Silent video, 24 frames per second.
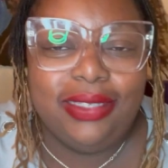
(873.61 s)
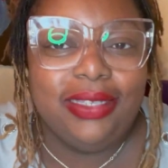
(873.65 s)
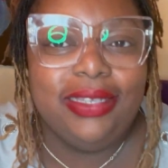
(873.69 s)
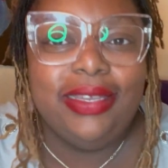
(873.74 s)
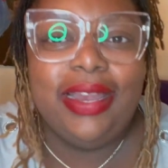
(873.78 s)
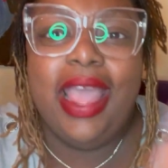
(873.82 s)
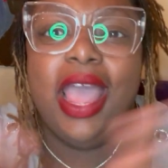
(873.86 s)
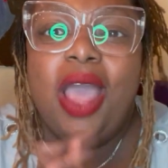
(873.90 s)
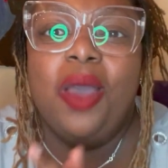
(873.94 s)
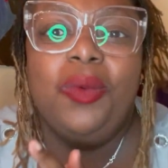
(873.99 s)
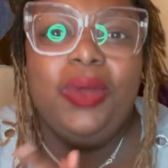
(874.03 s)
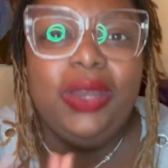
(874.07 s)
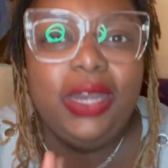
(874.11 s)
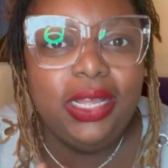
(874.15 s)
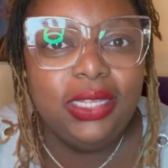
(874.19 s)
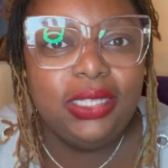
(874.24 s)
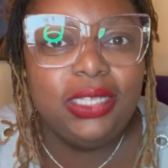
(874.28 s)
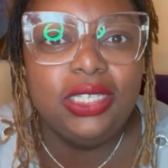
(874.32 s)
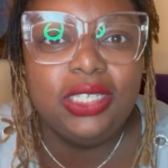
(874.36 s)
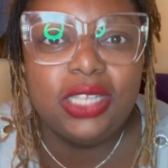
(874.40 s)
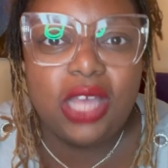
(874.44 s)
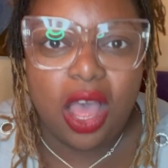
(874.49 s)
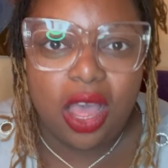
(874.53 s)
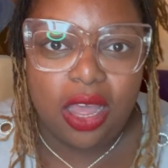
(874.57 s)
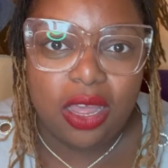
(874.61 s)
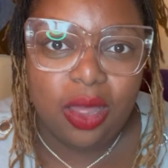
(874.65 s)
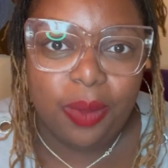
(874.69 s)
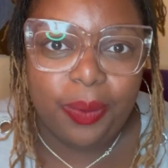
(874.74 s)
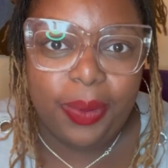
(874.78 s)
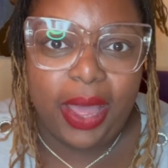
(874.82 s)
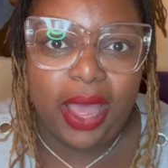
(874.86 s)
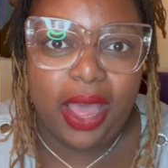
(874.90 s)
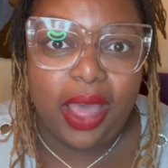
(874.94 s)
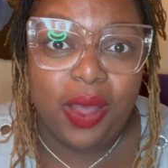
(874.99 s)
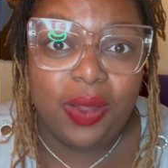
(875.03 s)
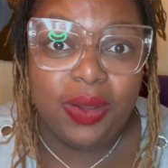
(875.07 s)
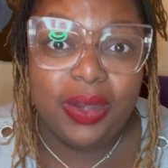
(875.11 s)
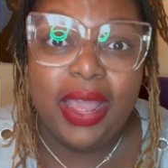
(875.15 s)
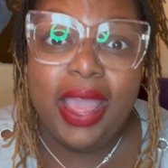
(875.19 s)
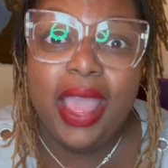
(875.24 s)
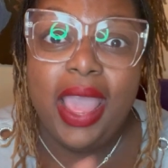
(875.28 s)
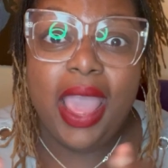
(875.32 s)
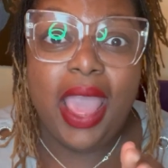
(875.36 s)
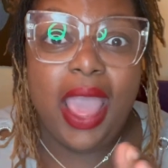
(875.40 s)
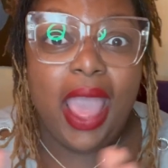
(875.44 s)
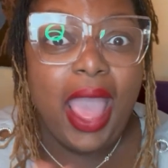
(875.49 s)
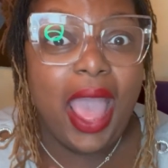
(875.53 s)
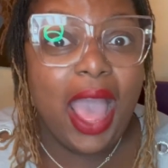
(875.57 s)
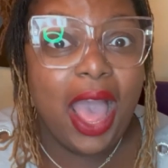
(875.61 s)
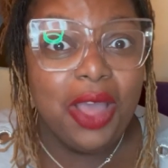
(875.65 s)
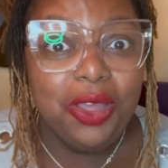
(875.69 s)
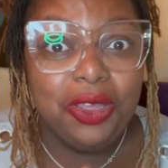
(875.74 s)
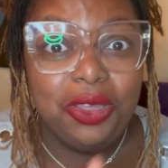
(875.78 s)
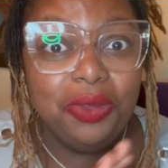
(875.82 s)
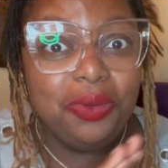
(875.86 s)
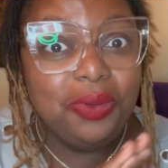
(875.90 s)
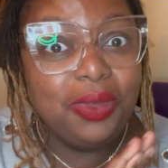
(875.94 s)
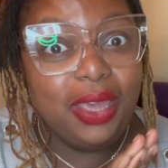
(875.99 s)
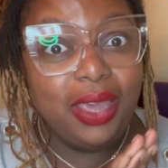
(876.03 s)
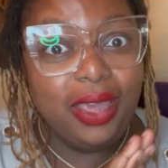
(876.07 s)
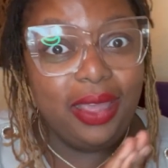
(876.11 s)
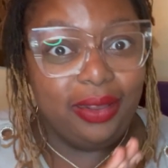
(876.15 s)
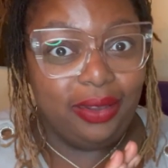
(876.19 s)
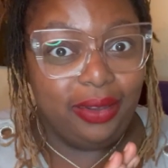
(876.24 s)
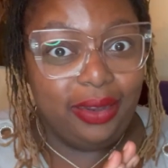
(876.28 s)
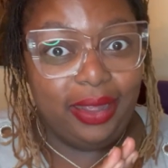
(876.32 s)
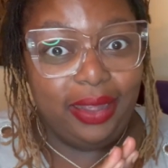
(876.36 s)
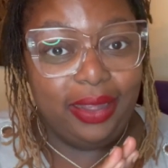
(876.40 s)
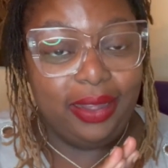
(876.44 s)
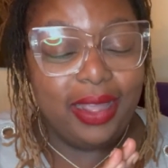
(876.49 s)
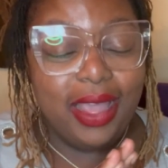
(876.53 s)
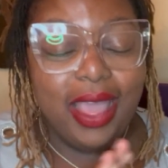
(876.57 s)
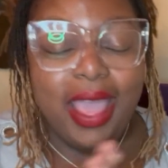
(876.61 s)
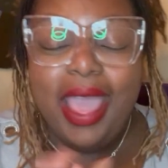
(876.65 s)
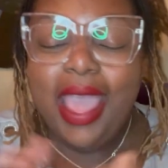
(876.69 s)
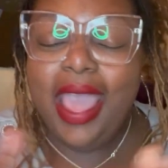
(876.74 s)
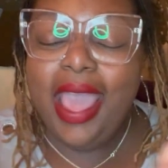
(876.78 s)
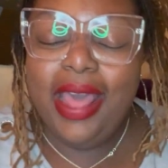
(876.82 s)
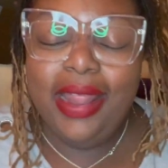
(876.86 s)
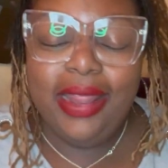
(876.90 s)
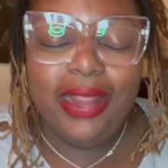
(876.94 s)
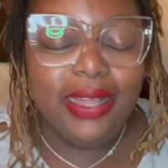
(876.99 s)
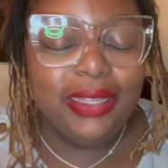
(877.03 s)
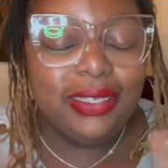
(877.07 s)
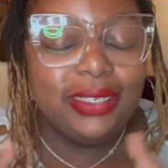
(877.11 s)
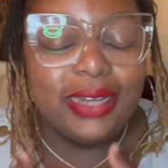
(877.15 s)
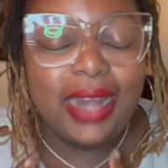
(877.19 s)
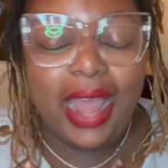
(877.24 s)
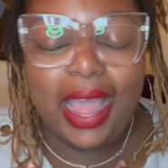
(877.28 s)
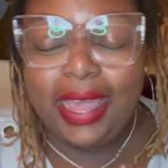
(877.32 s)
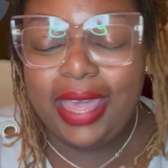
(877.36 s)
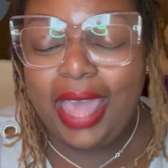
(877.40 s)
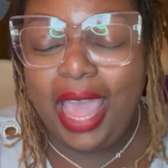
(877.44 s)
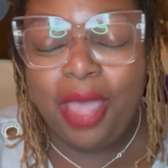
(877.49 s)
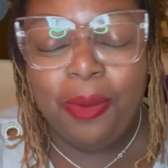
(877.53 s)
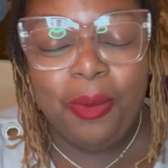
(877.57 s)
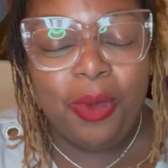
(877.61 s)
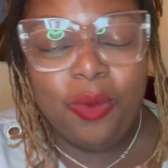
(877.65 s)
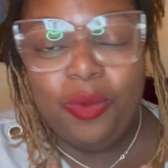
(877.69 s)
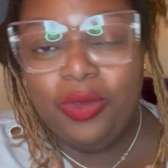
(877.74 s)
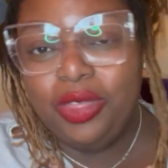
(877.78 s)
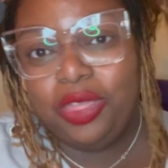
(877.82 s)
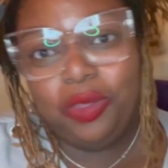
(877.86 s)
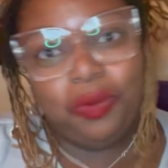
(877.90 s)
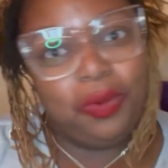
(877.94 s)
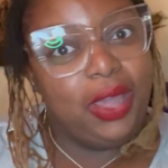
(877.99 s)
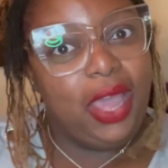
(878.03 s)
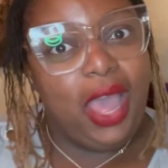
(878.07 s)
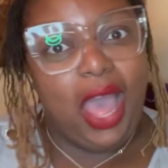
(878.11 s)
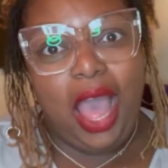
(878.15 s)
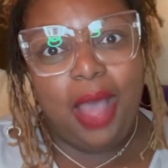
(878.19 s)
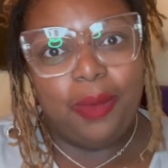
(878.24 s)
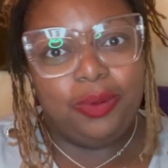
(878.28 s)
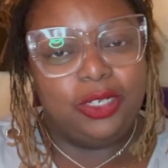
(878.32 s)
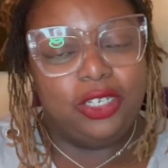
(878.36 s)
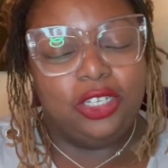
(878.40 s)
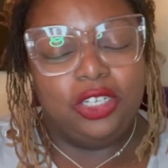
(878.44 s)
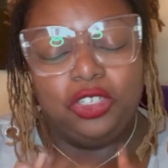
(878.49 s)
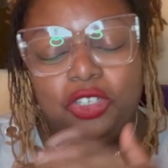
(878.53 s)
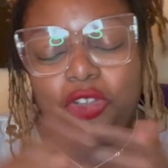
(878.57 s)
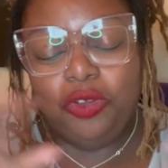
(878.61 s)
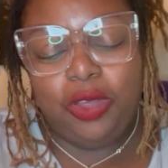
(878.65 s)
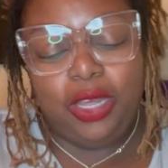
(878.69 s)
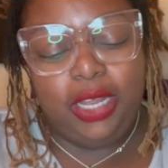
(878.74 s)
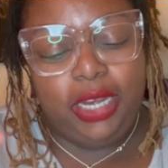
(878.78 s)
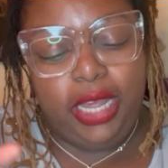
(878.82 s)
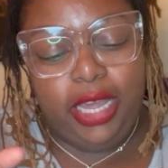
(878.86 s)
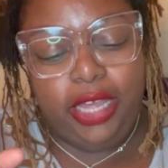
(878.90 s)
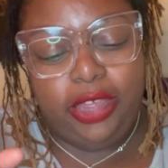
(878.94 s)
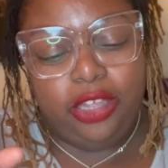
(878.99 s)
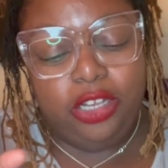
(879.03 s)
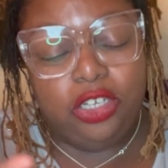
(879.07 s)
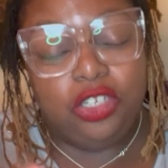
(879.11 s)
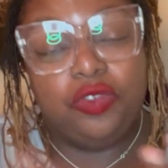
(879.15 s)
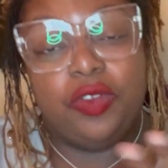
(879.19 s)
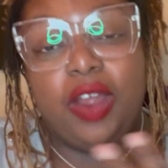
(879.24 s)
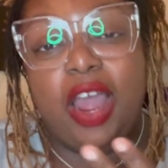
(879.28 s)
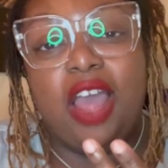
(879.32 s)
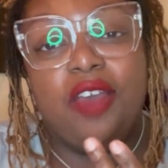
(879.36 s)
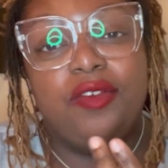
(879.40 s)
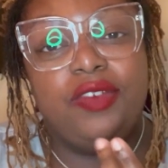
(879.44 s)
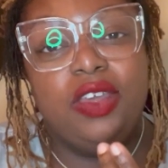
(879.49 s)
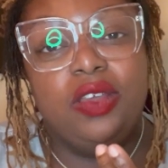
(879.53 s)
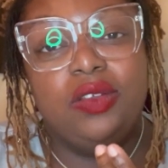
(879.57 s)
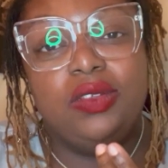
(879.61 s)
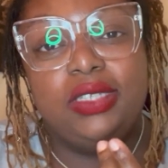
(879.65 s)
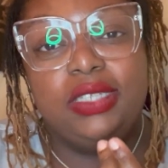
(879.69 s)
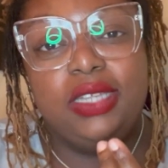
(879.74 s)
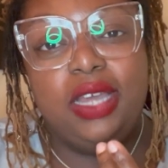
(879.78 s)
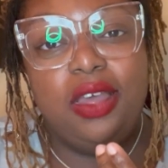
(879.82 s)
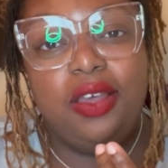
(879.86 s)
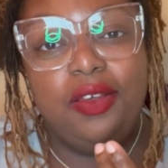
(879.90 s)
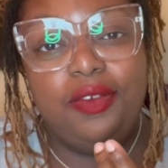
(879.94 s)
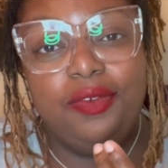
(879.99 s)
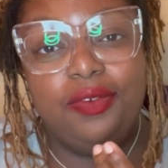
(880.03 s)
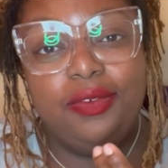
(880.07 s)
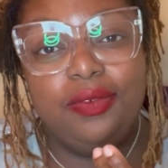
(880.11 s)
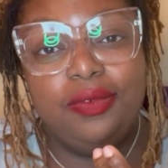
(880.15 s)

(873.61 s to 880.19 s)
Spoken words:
Now we need to talk about how you get in there. And listen, I came up with 3 options. You can either drive yourself,